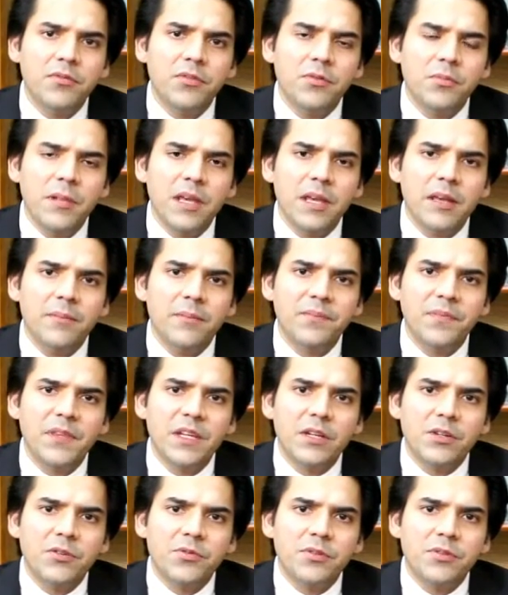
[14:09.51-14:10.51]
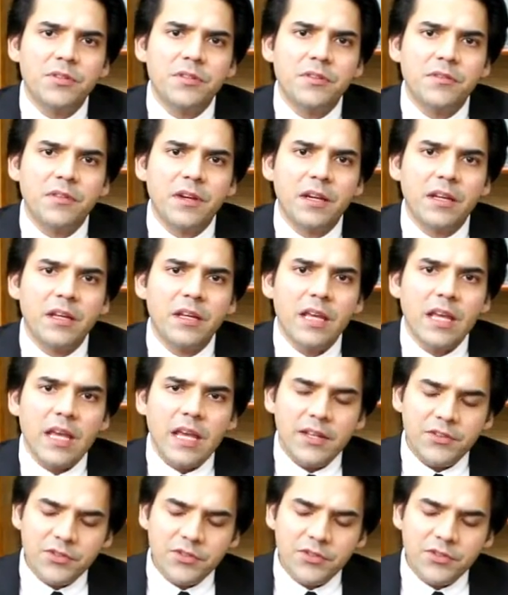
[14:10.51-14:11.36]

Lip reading: if you may, to this effect.